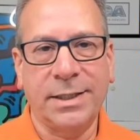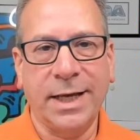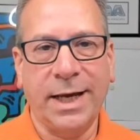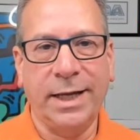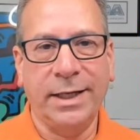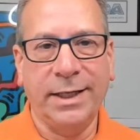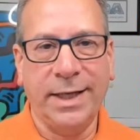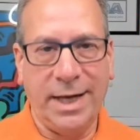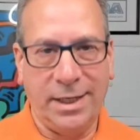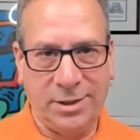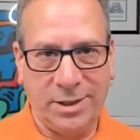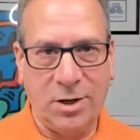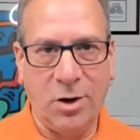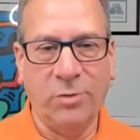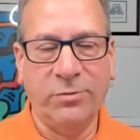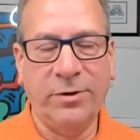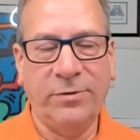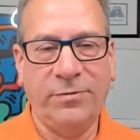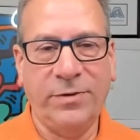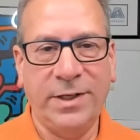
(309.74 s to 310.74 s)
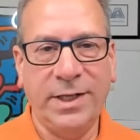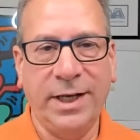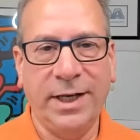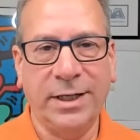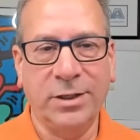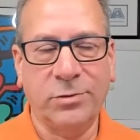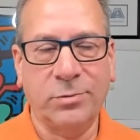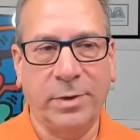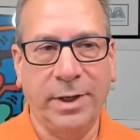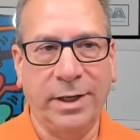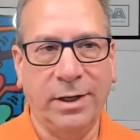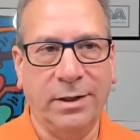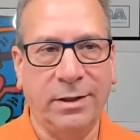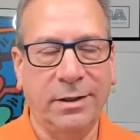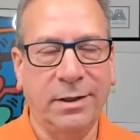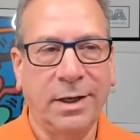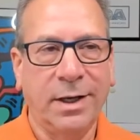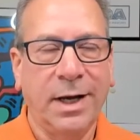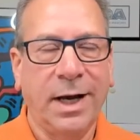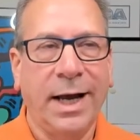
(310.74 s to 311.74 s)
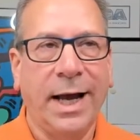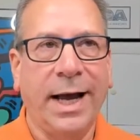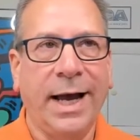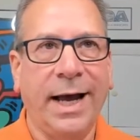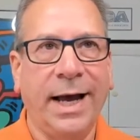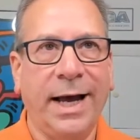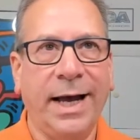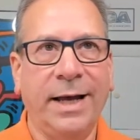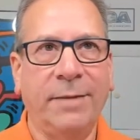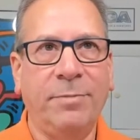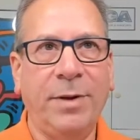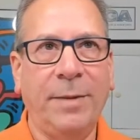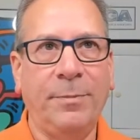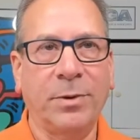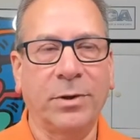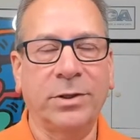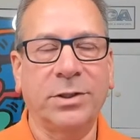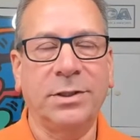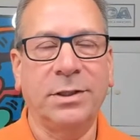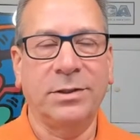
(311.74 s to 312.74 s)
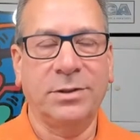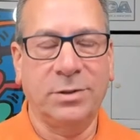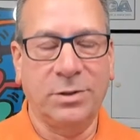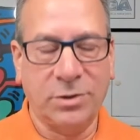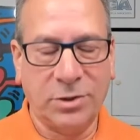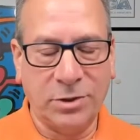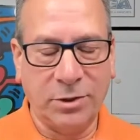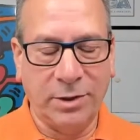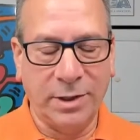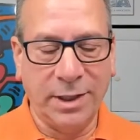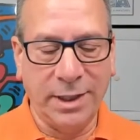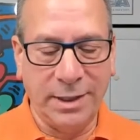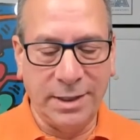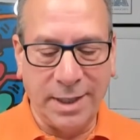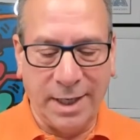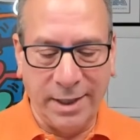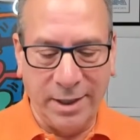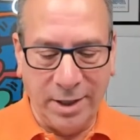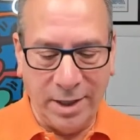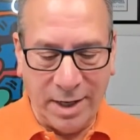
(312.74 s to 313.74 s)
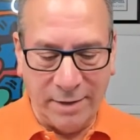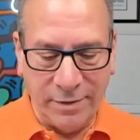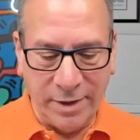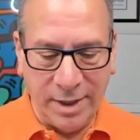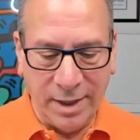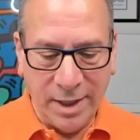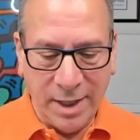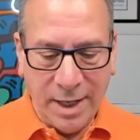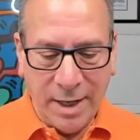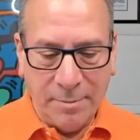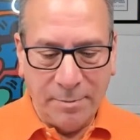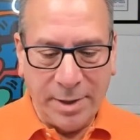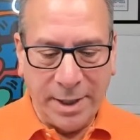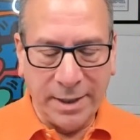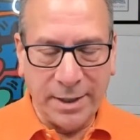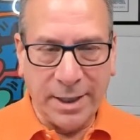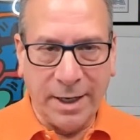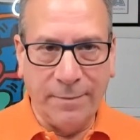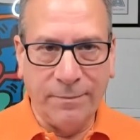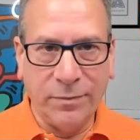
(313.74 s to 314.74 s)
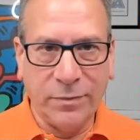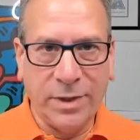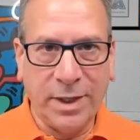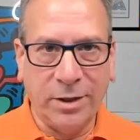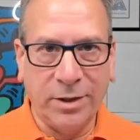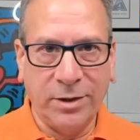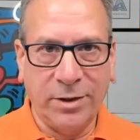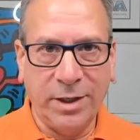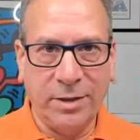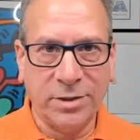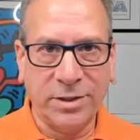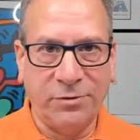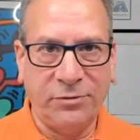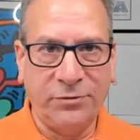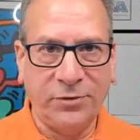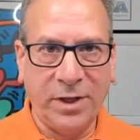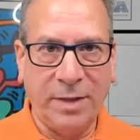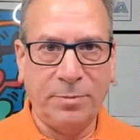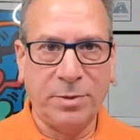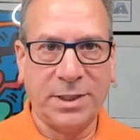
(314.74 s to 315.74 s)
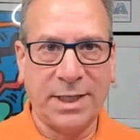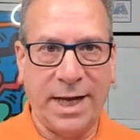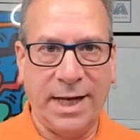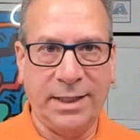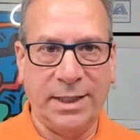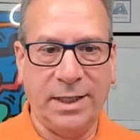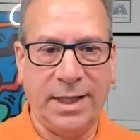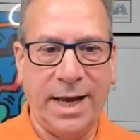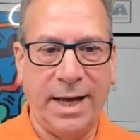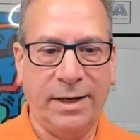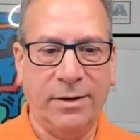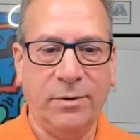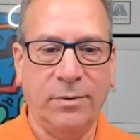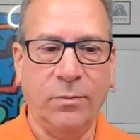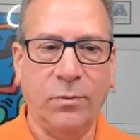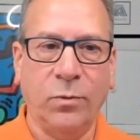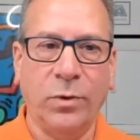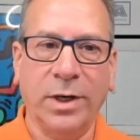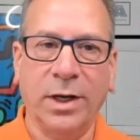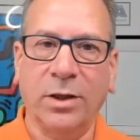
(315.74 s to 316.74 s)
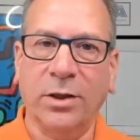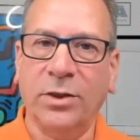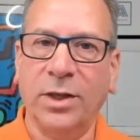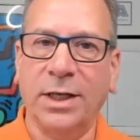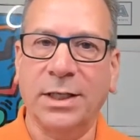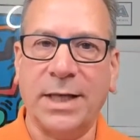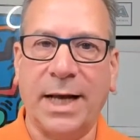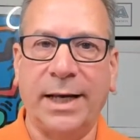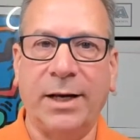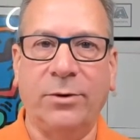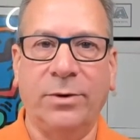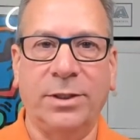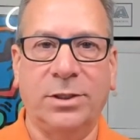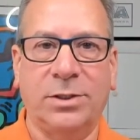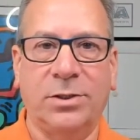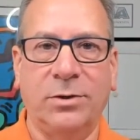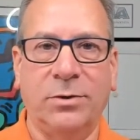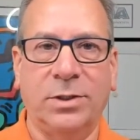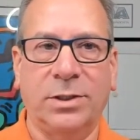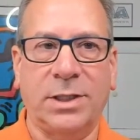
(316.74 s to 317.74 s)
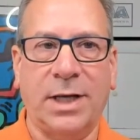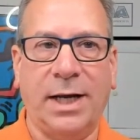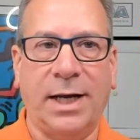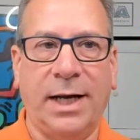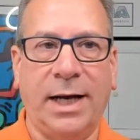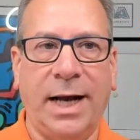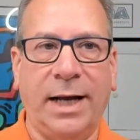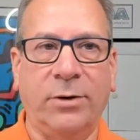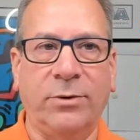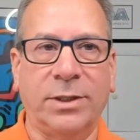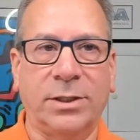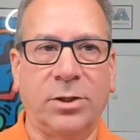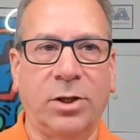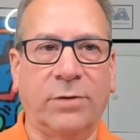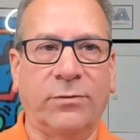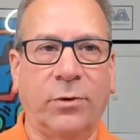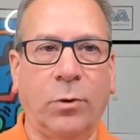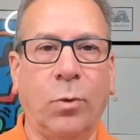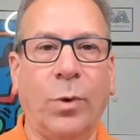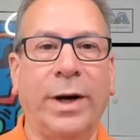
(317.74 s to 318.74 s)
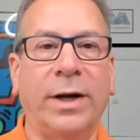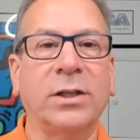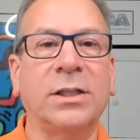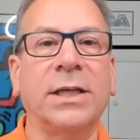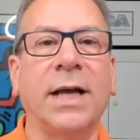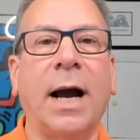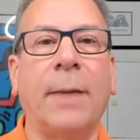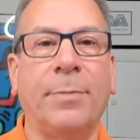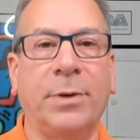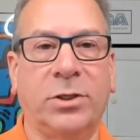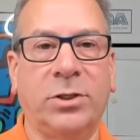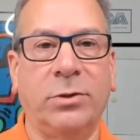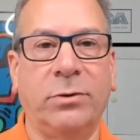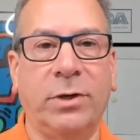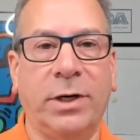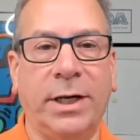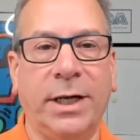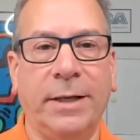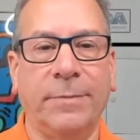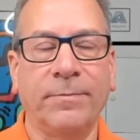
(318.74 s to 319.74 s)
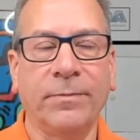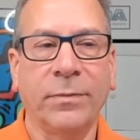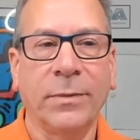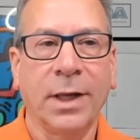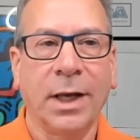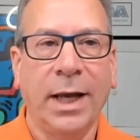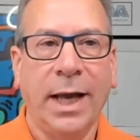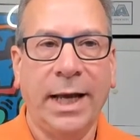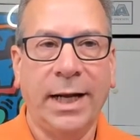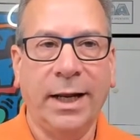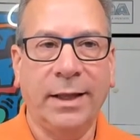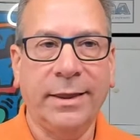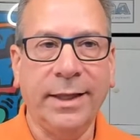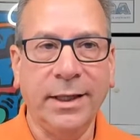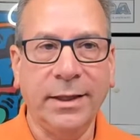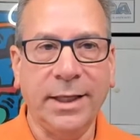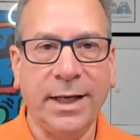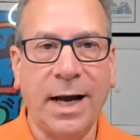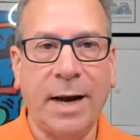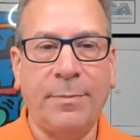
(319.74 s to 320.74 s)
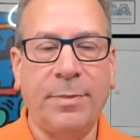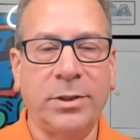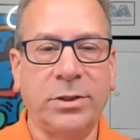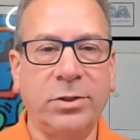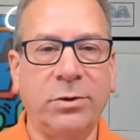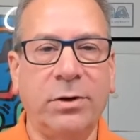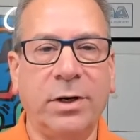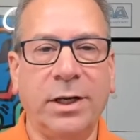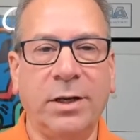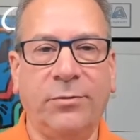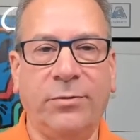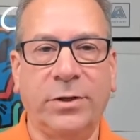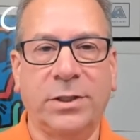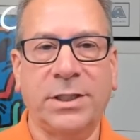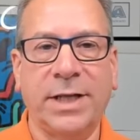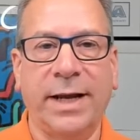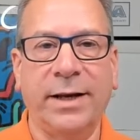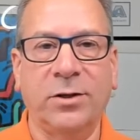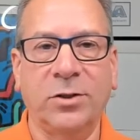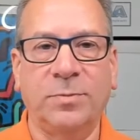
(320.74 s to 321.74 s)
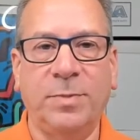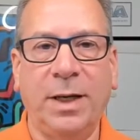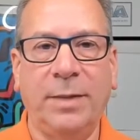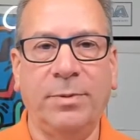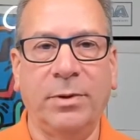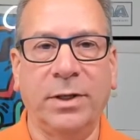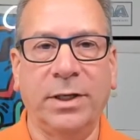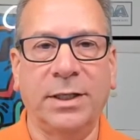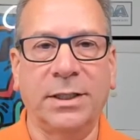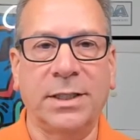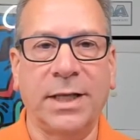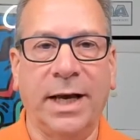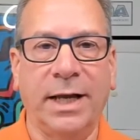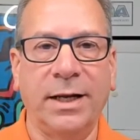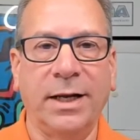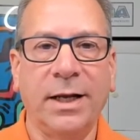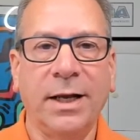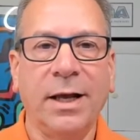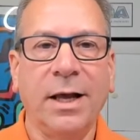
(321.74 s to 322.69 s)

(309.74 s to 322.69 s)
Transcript: that, yes, COVID fatigue is real, and people are certainly tired of it. But there's a flip side to that. And one of the things I always do is I always look for where's the opportunity. And I think the opportunity for salespeople is that